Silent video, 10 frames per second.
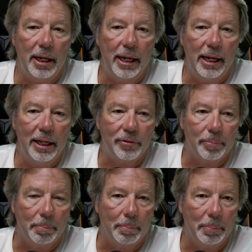it's
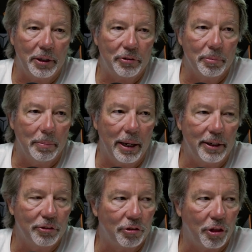plus or
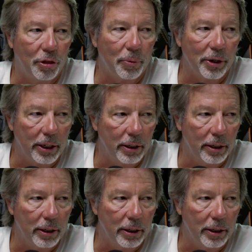minus 3.